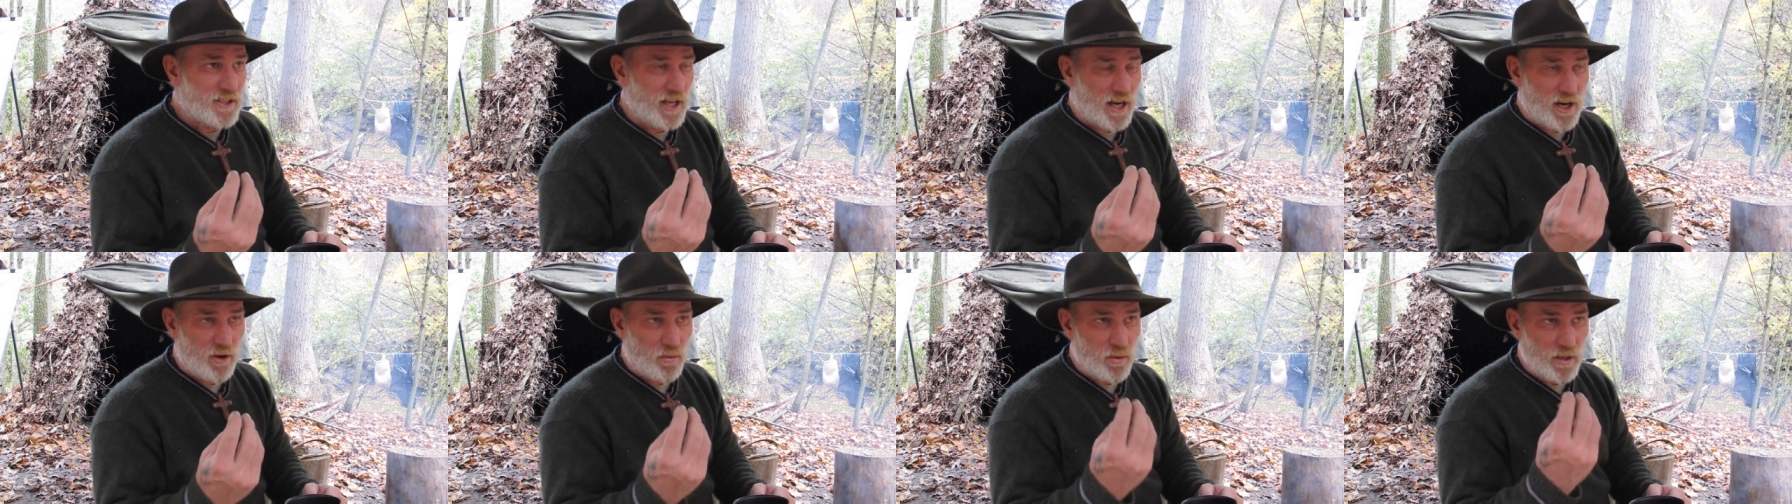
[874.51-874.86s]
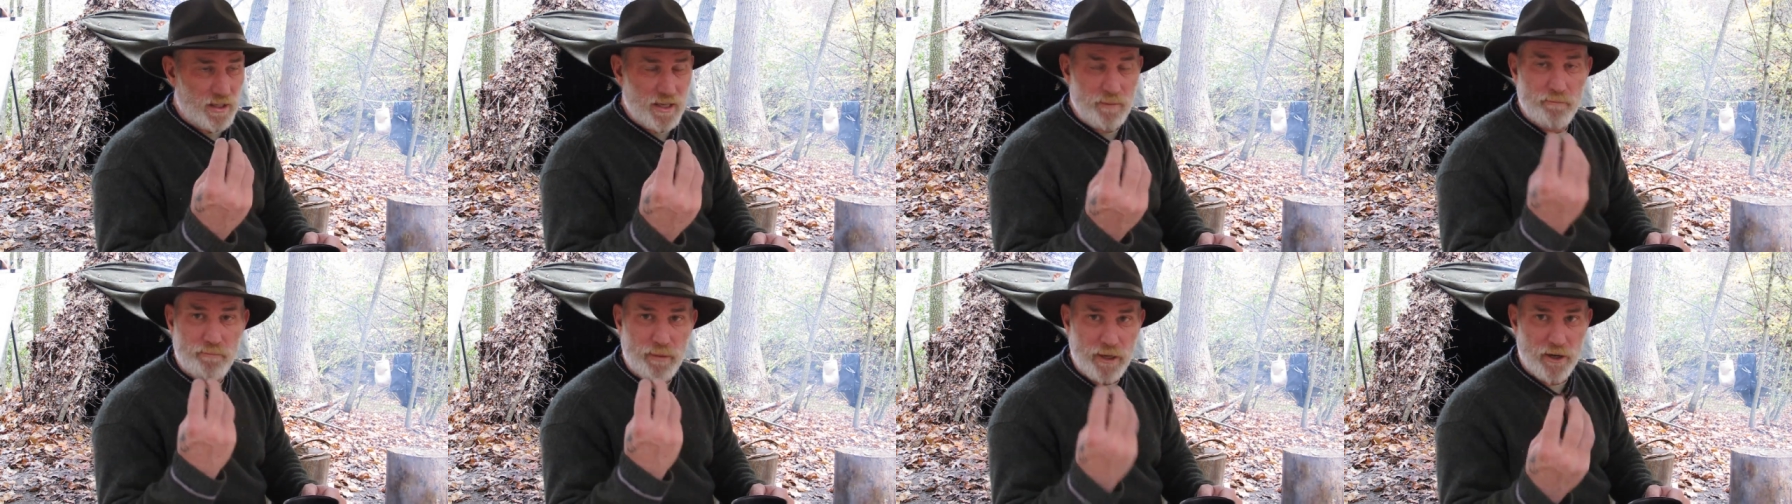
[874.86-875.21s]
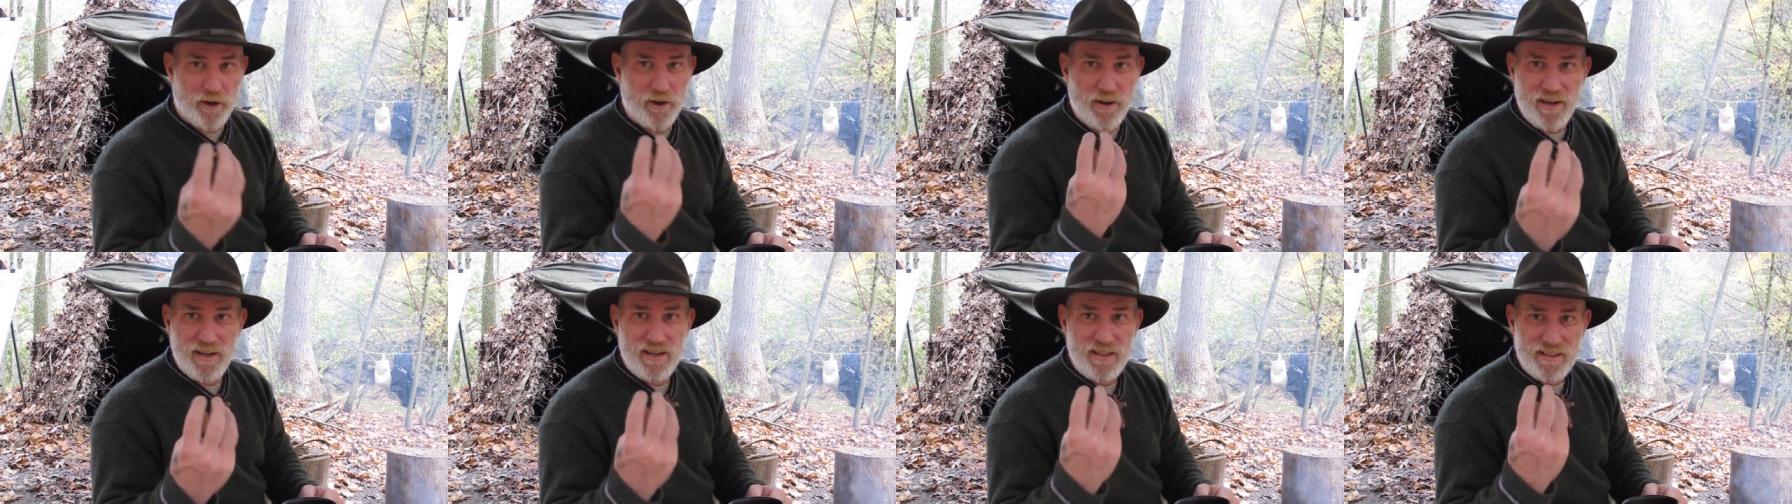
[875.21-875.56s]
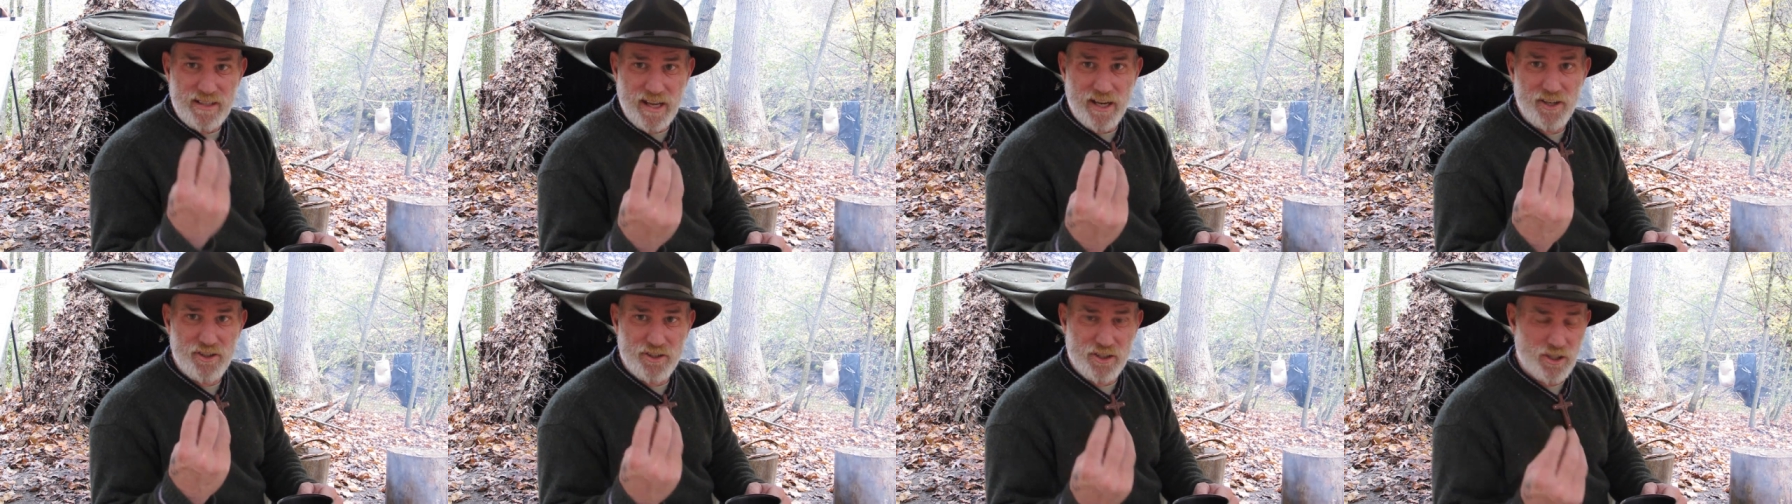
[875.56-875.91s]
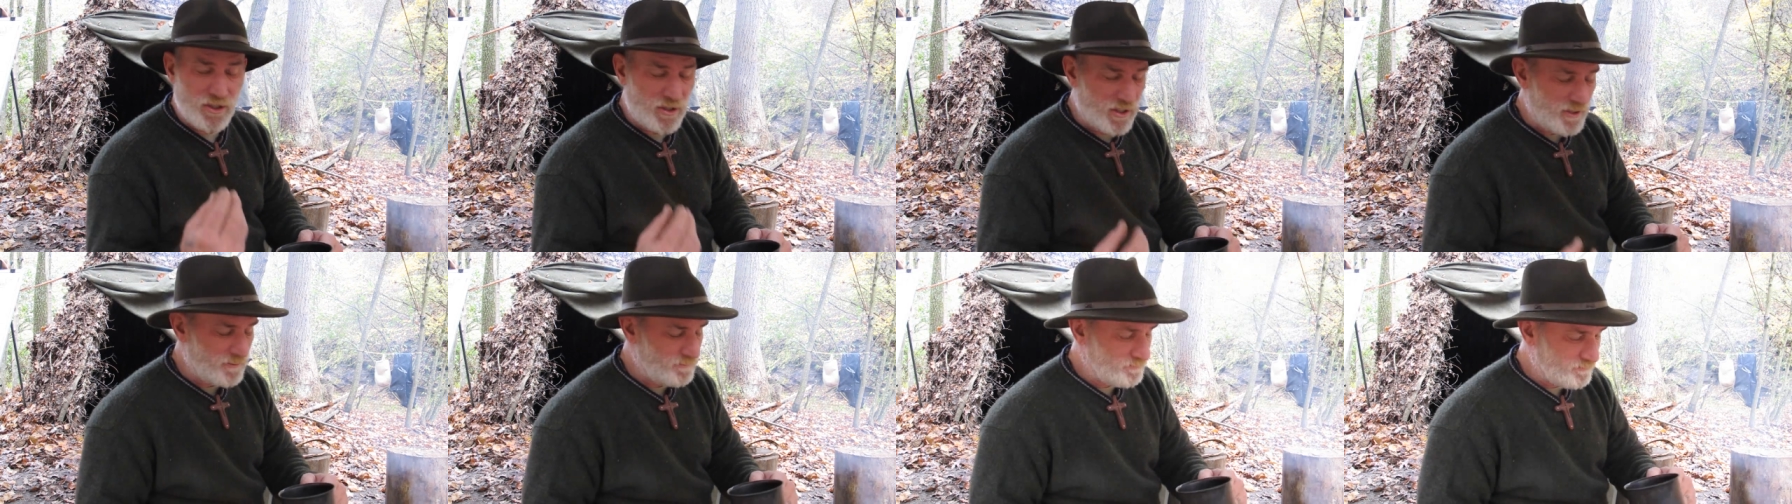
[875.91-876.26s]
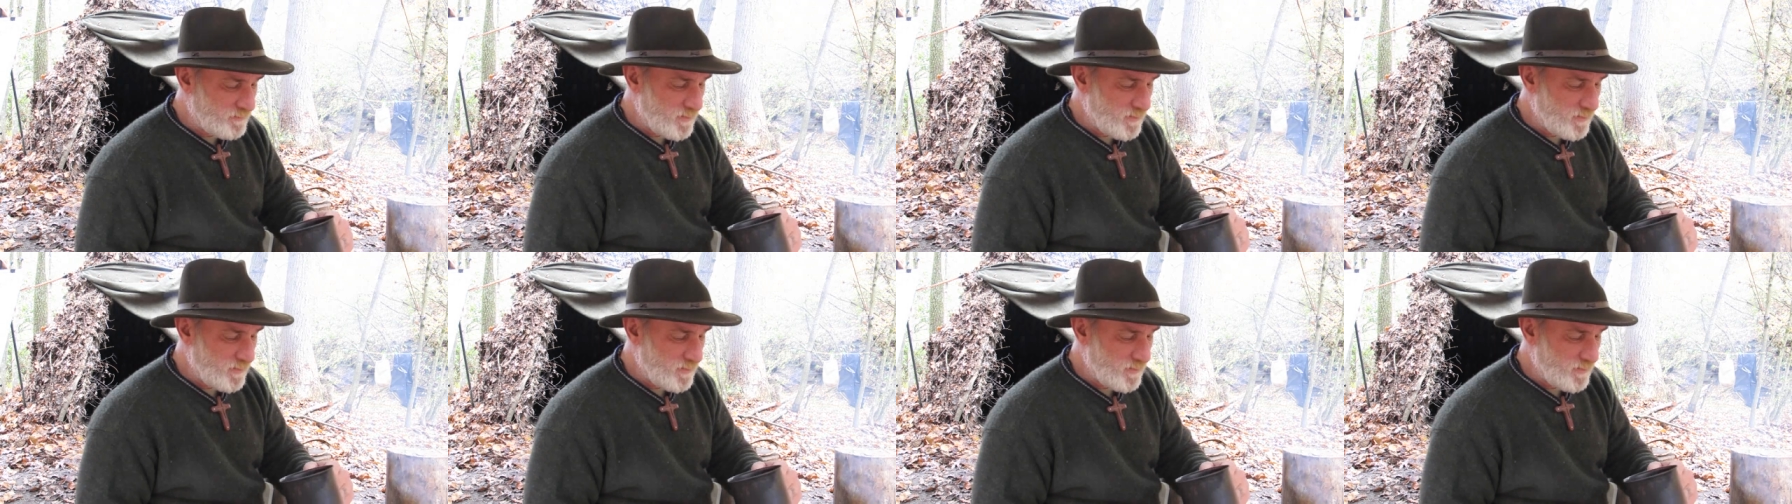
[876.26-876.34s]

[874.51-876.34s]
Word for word: got a really bitter taste to it.